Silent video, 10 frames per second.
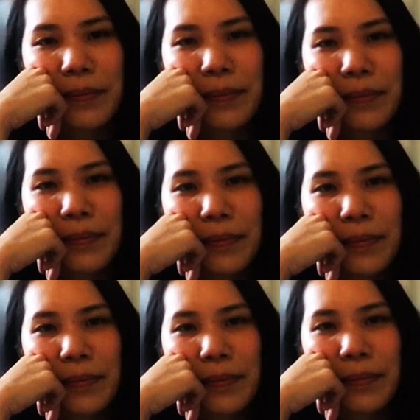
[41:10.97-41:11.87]

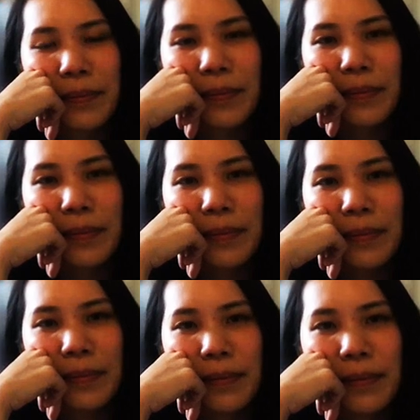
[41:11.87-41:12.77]

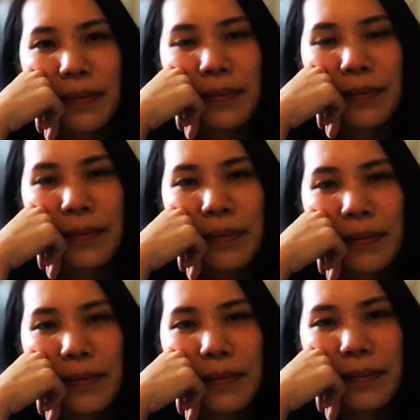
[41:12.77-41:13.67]

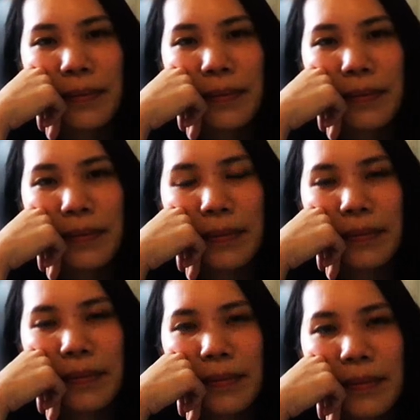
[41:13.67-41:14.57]

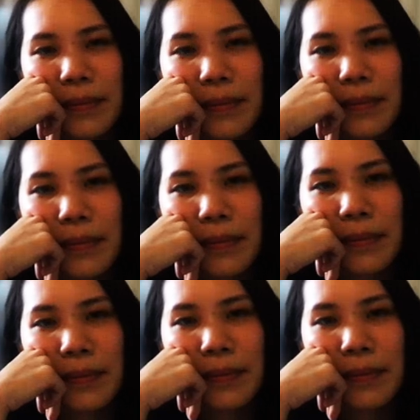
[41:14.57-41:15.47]

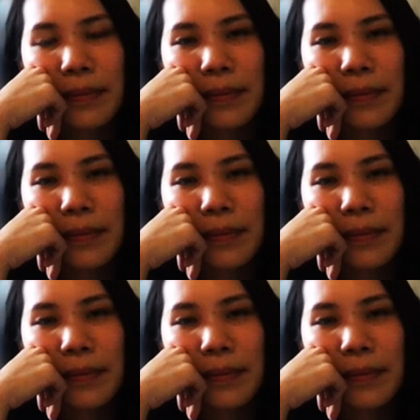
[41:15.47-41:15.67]
The person shown says nothing.